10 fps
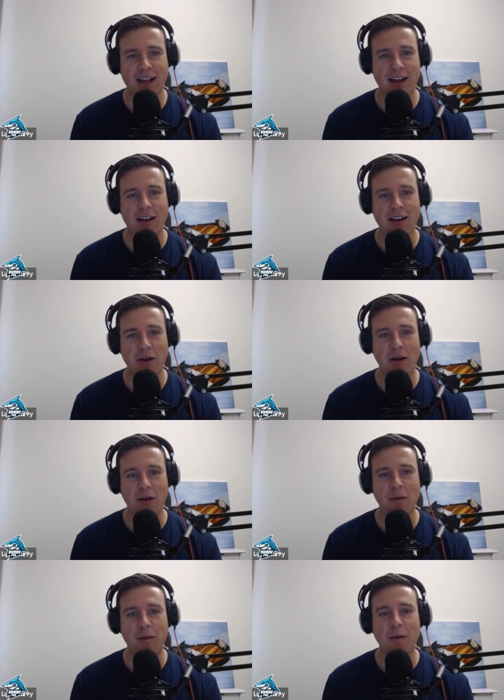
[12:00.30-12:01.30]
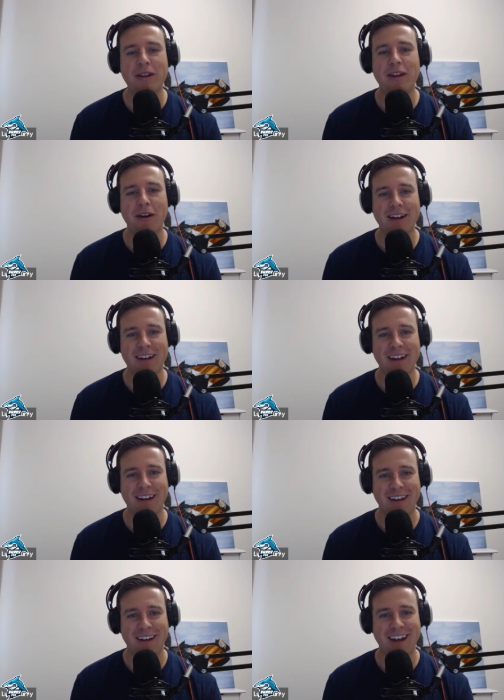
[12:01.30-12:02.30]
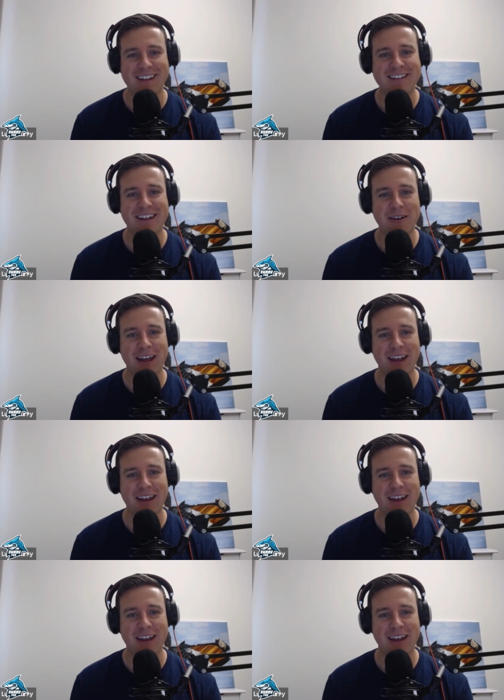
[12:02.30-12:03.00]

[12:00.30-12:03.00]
uh, with their idea, and they say mm.